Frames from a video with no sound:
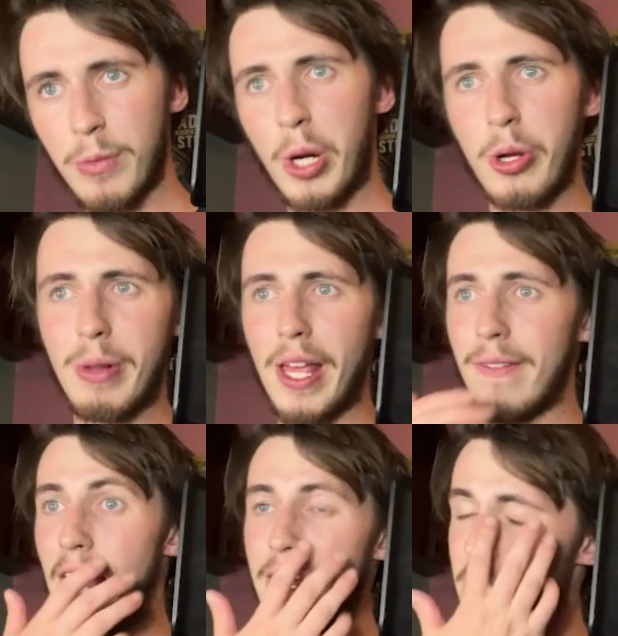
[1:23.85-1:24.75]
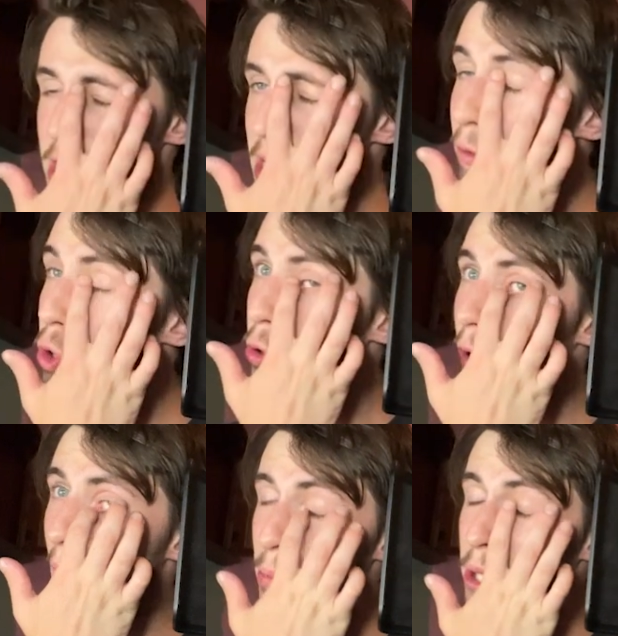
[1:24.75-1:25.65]
I do believe that. He does have good
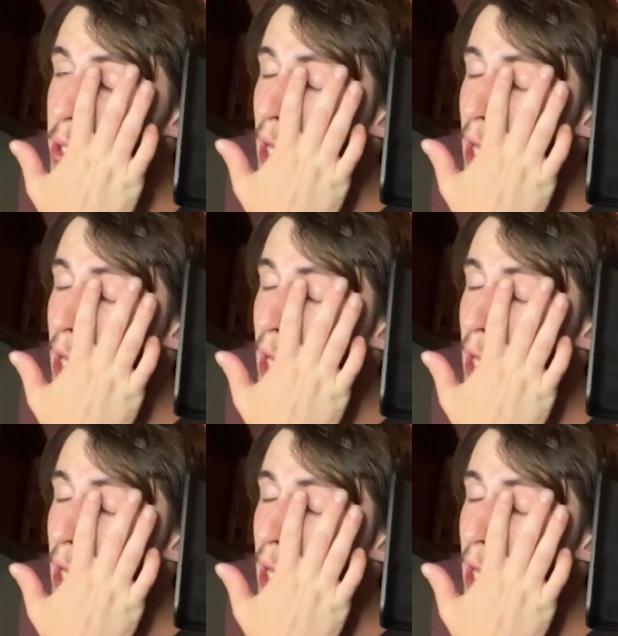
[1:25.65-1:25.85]
grappling.